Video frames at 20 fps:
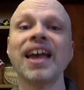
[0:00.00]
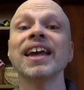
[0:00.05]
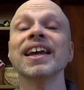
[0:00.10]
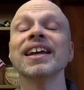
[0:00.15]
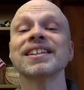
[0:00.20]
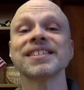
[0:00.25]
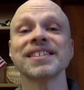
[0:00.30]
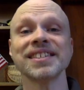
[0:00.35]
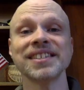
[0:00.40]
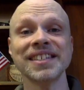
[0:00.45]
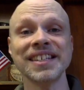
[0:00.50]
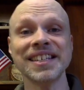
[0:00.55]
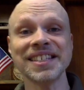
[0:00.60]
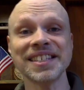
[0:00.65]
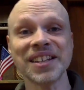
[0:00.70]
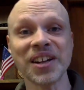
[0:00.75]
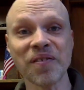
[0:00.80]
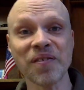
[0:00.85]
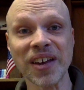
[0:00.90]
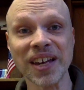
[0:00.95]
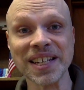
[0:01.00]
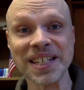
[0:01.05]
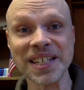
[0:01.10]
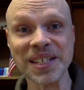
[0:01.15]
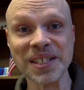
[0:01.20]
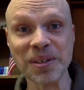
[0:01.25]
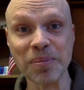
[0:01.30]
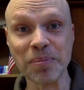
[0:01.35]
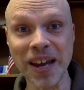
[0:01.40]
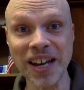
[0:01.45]
It's a season of
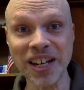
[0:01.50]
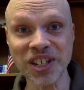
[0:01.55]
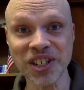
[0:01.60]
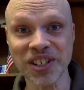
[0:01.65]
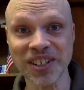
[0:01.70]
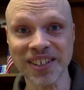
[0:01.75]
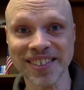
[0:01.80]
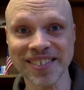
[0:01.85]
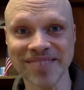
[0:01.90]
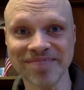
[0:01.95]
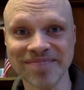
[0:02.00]
anticipation.